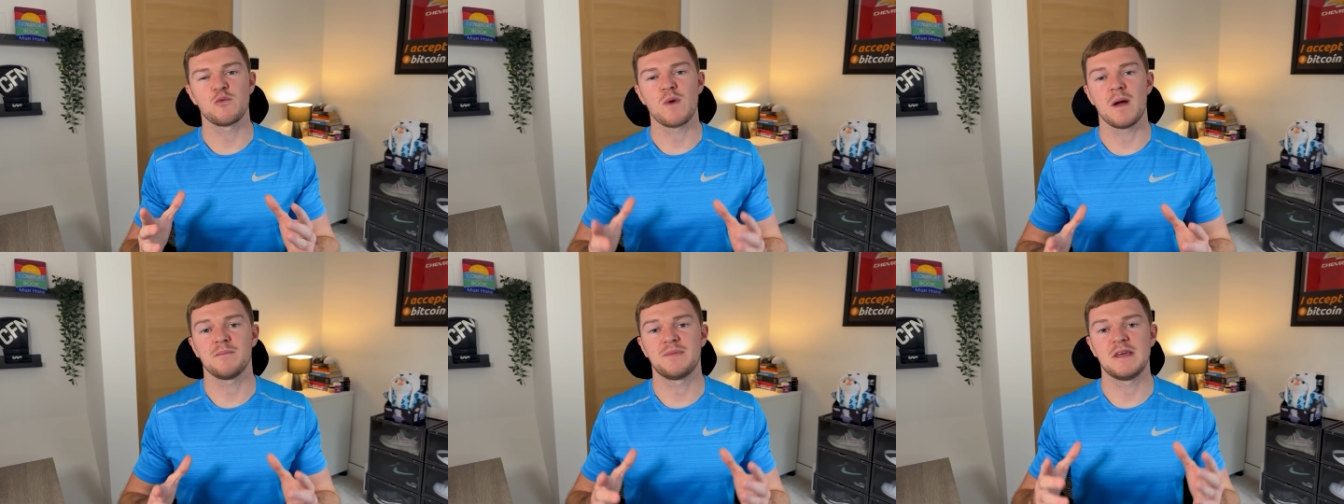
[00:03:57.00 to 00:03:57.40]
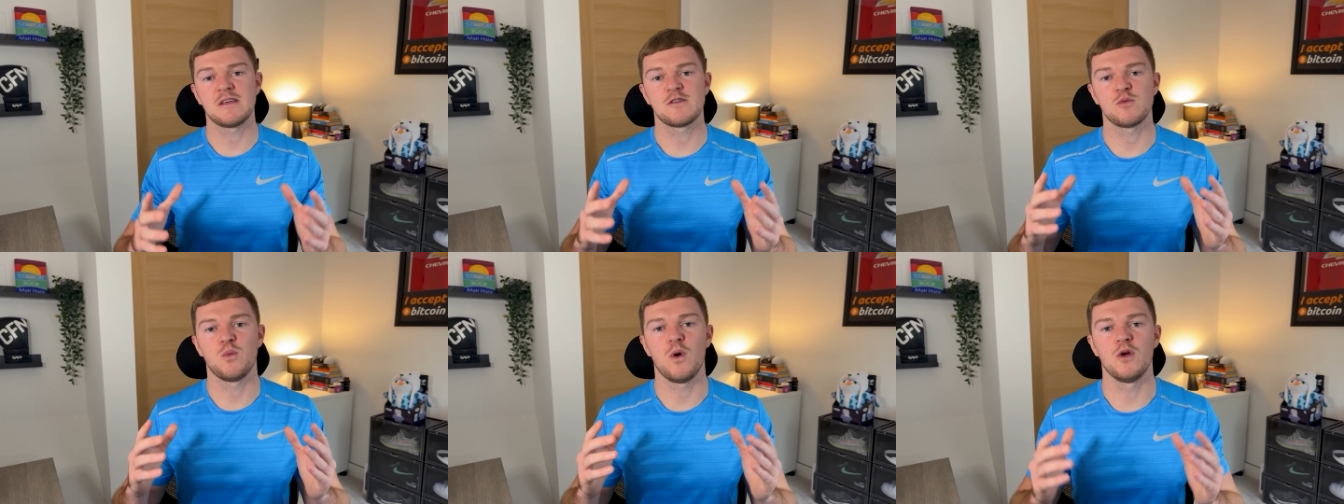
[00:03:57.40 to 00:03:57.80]
wrap
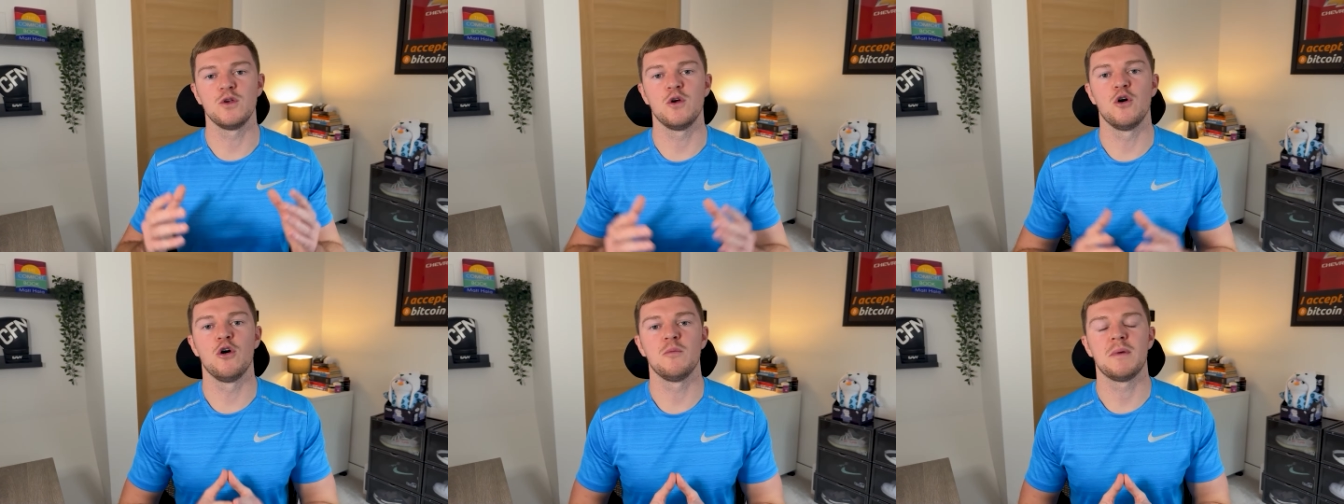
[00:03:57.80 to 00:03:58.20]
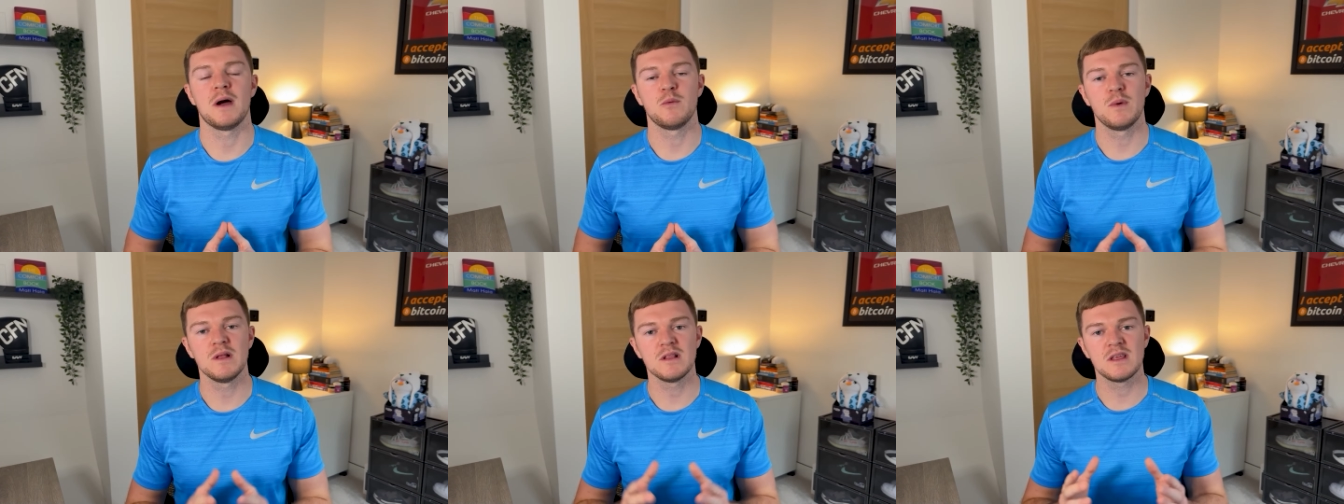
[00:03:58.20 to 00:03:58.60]
this one up, I
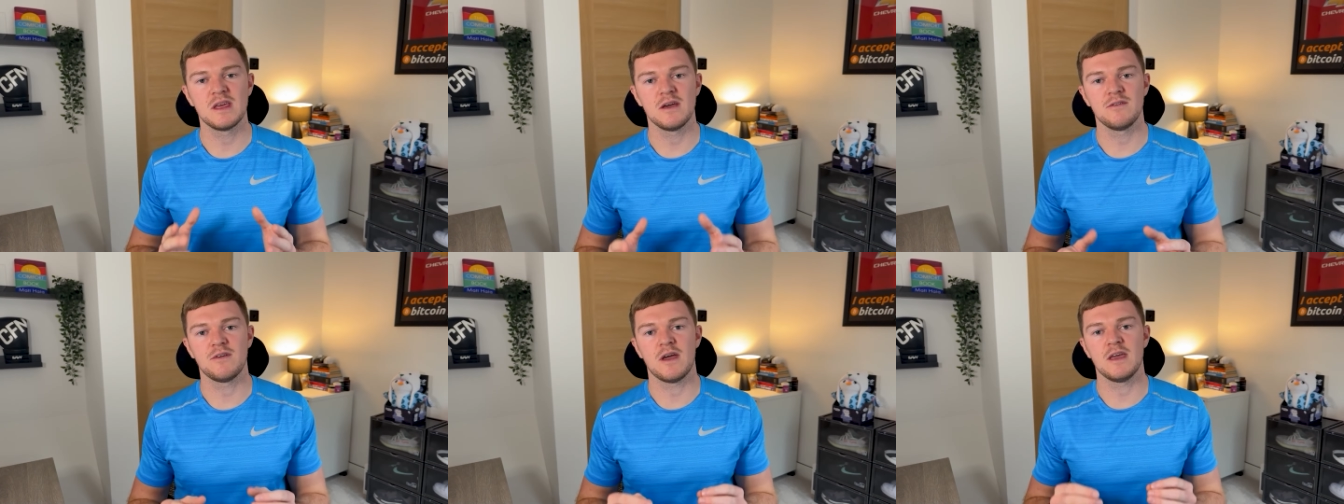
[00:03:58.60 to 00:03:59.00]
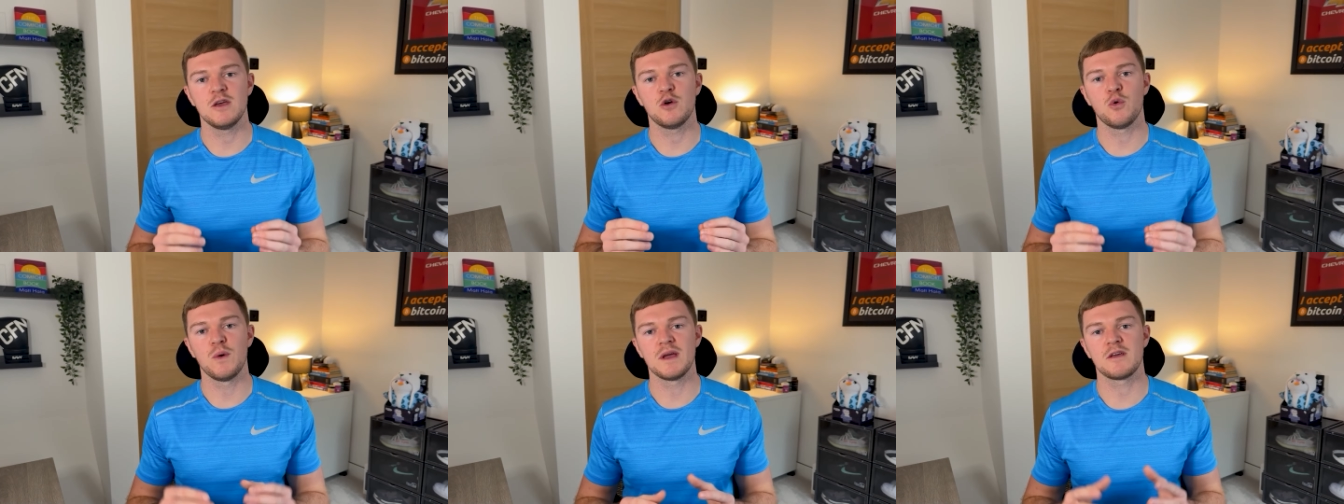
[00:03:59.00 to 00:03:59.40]
will give a
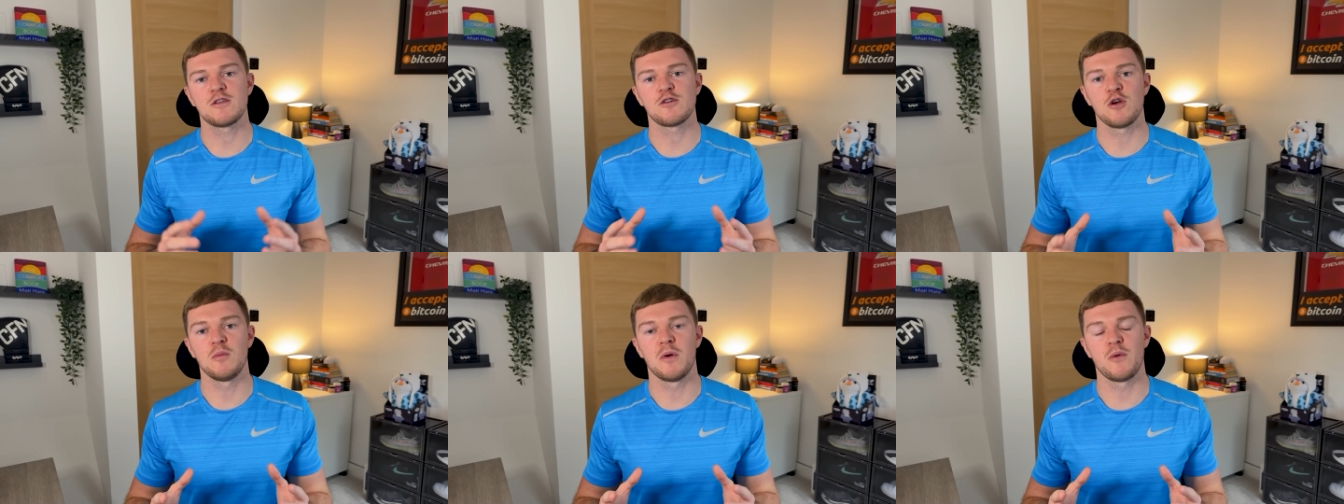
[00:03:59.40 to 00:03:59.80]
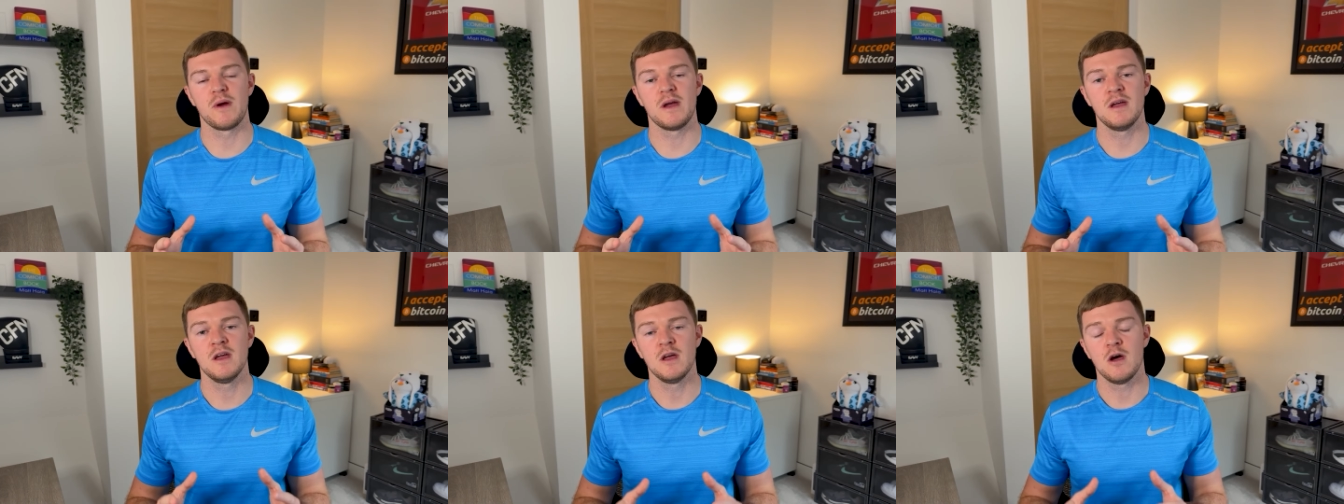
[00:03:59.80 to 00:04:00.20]
quick
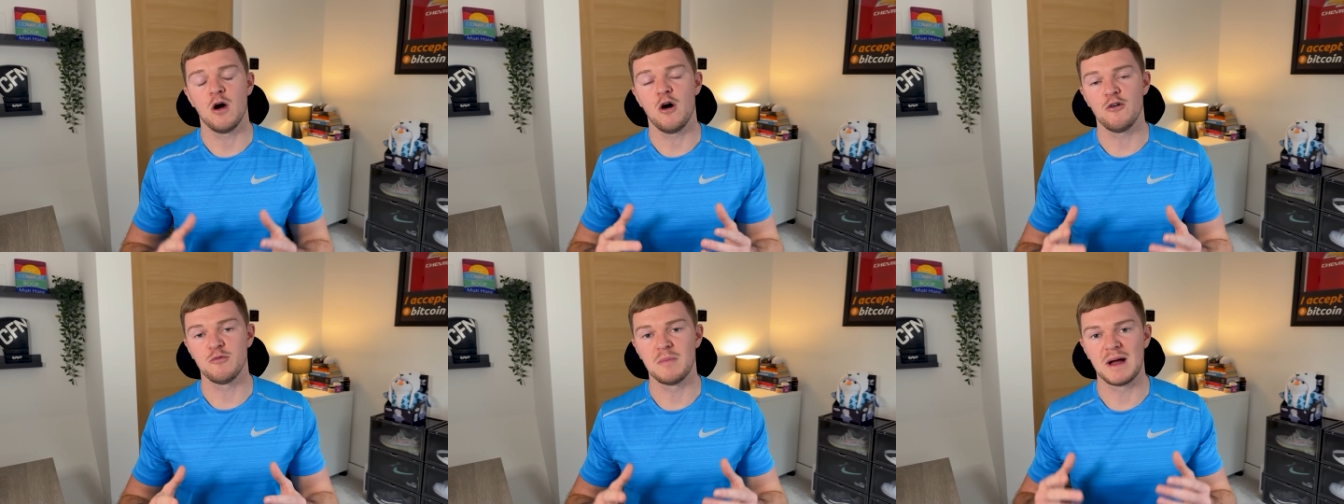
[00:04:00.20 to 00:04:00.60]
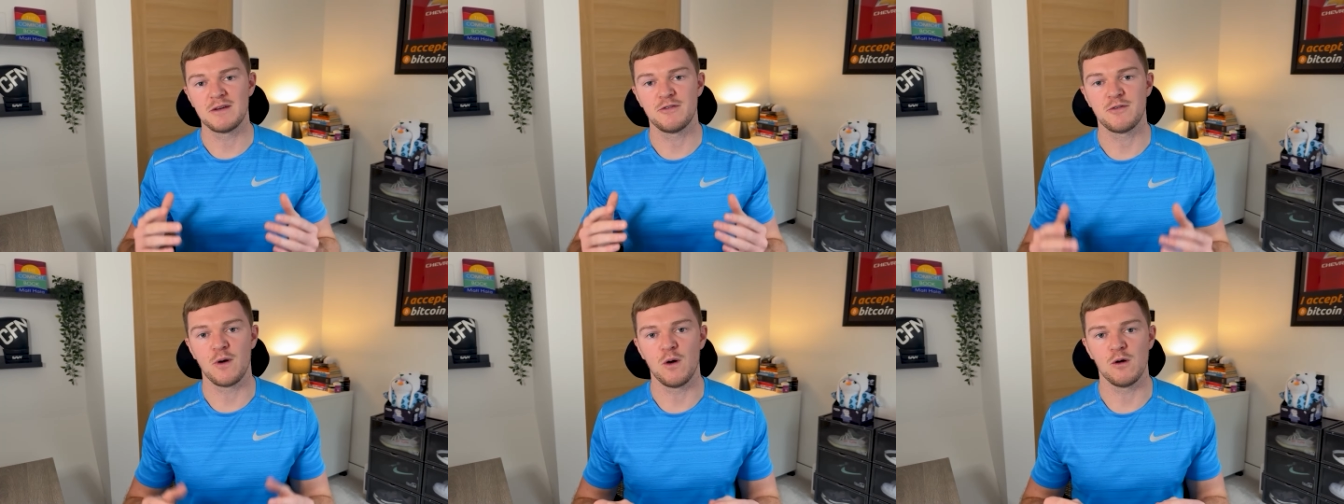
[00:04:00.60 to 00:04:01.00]
summary of my
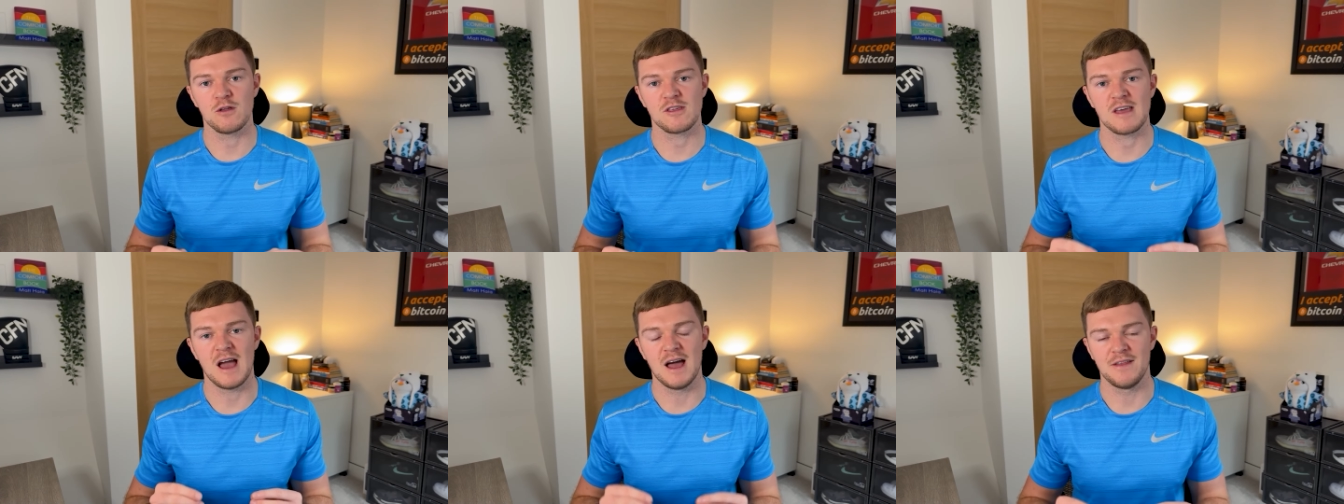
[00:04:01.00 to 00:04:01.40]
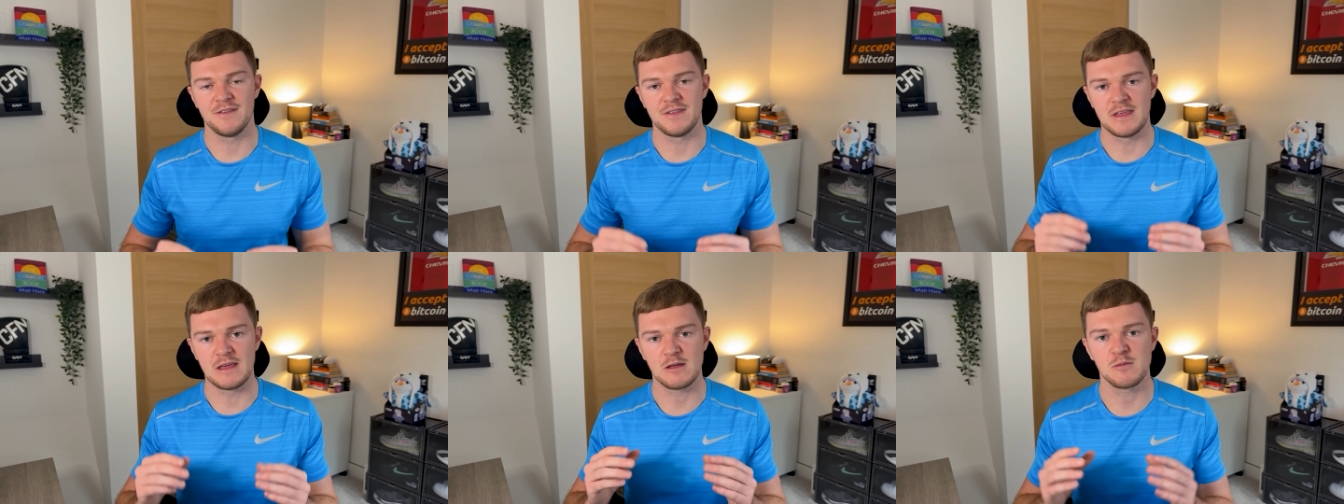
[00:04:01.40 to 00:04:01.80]
thoughts at
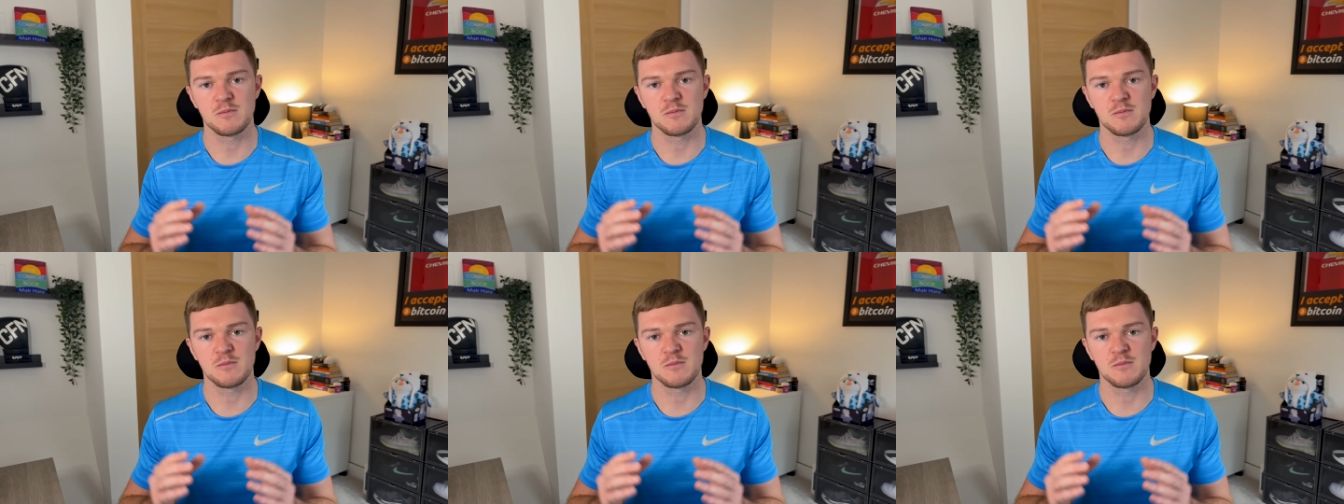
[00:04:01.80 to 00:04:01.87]
this